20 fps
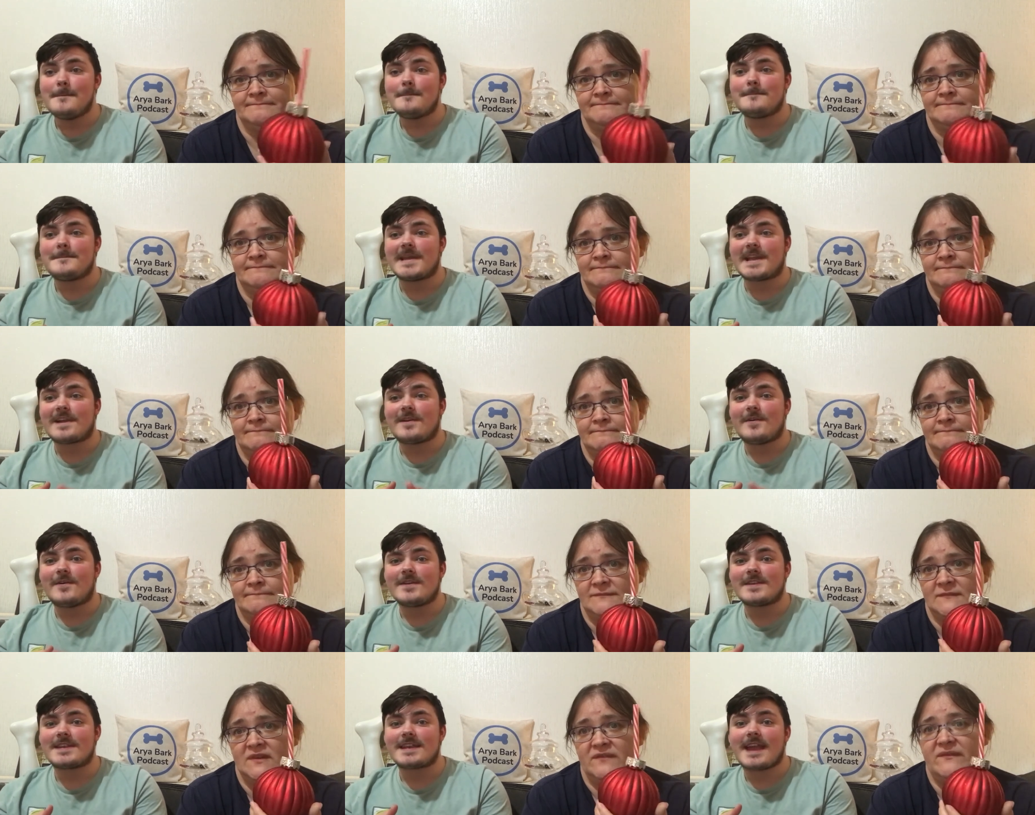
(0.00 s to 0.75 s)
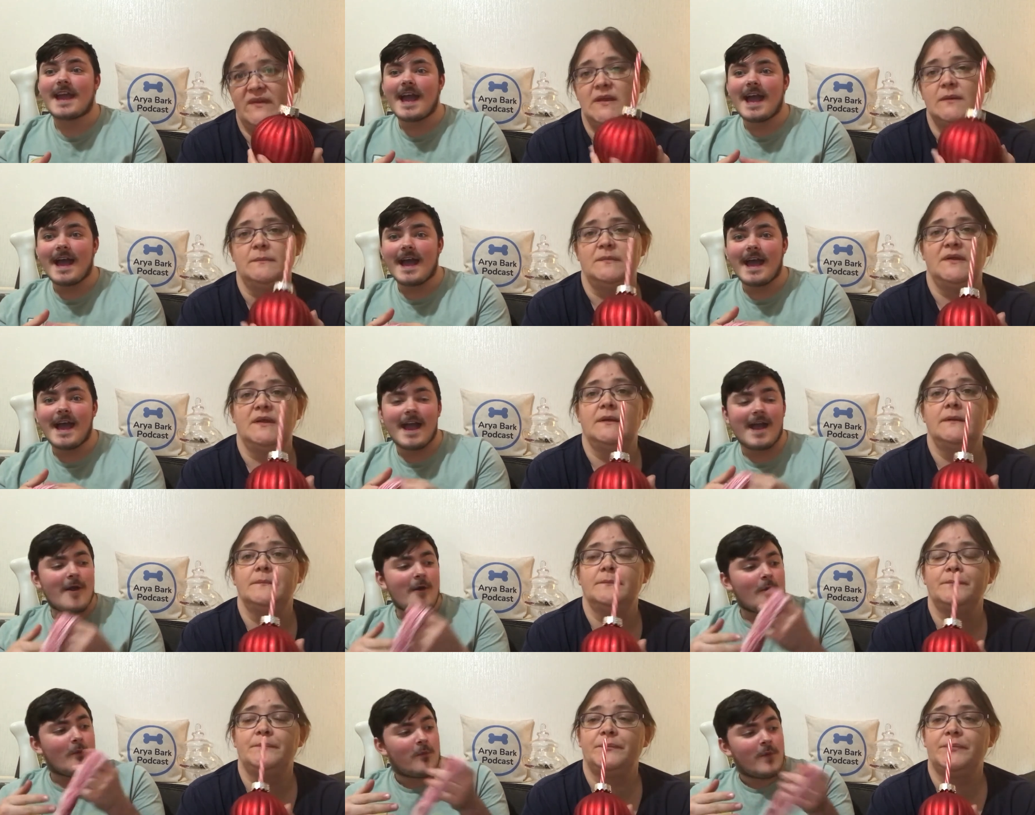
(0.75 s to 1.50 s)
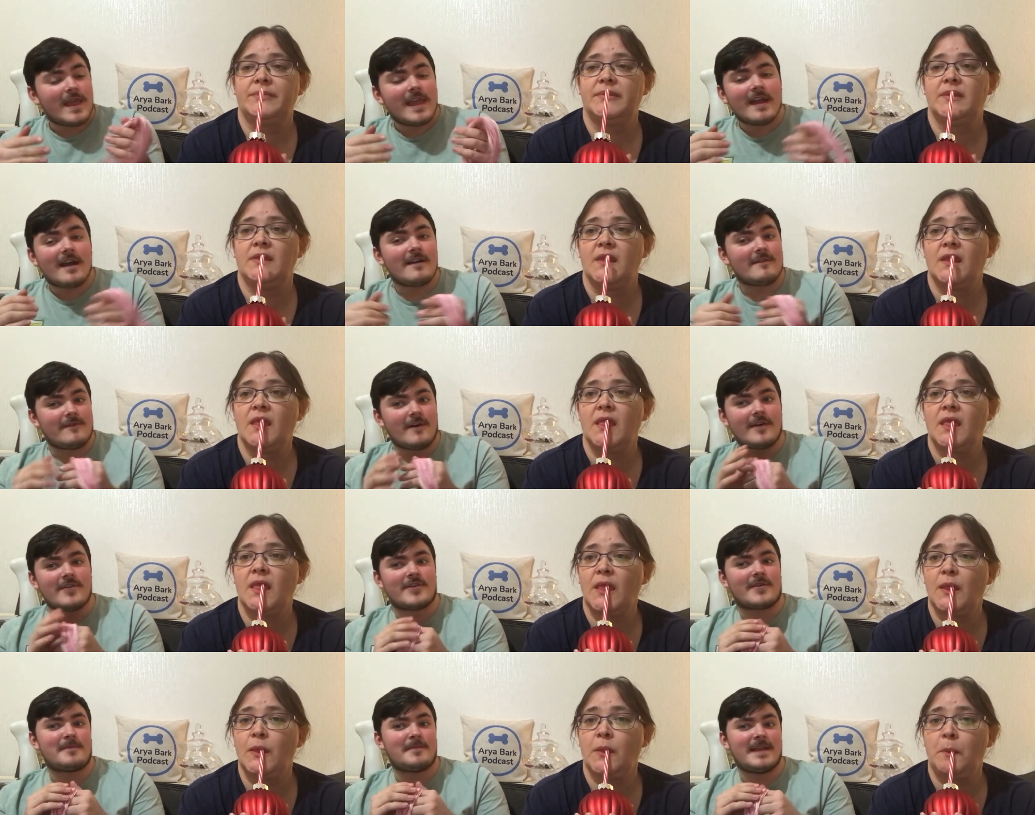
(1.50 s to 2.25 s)
Speaker 1: because we have
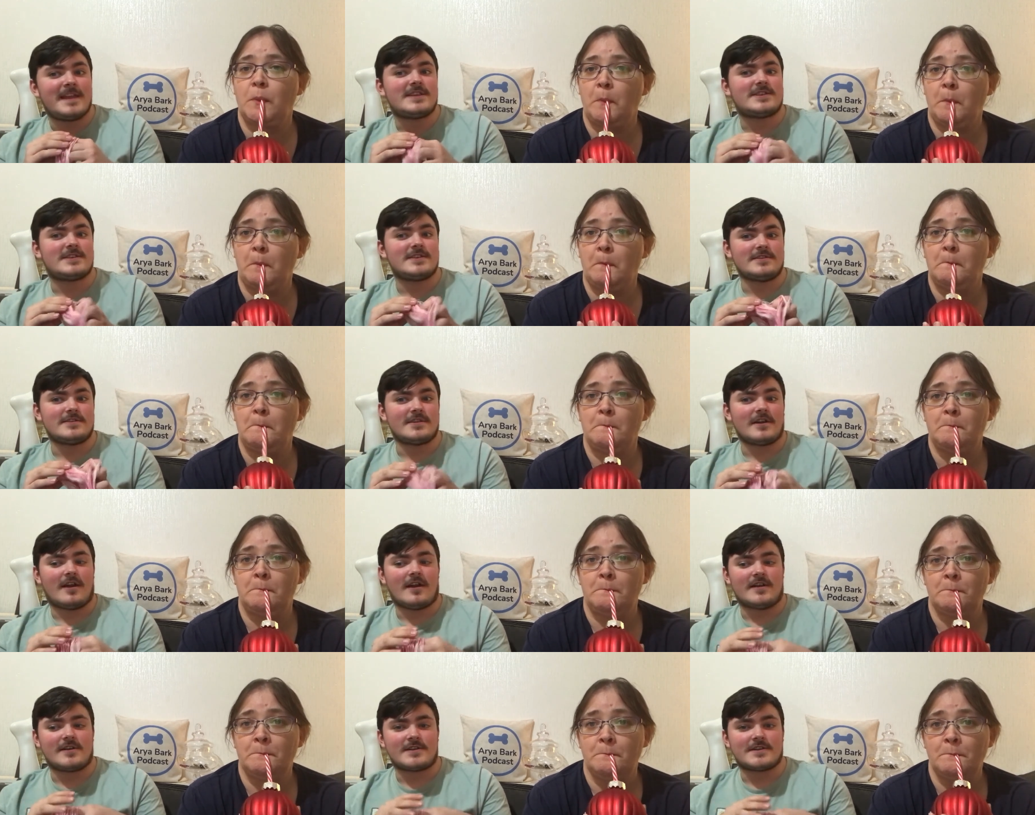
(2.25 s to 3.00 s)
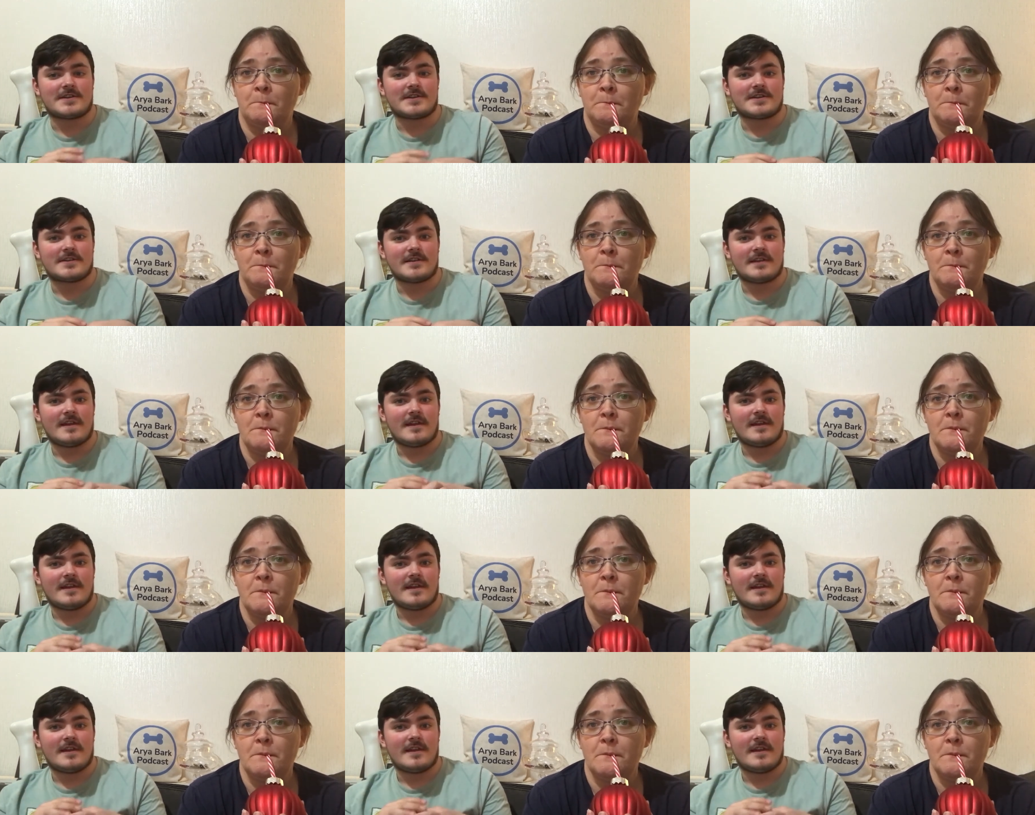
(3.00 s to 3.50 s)
other mason jars